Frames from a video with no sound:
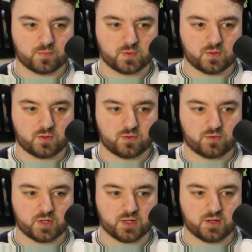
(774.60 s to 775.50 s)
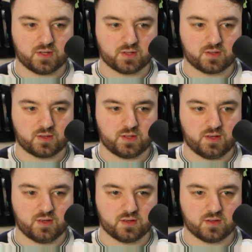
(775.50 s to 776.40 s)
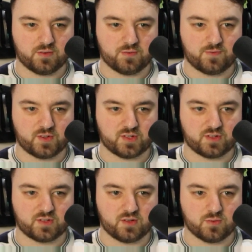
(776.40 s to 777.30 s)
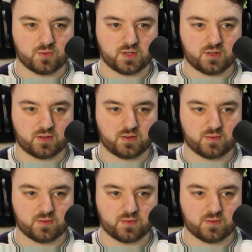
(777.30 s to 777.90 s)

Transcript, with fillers: Let's try and get the, the efficiency going here.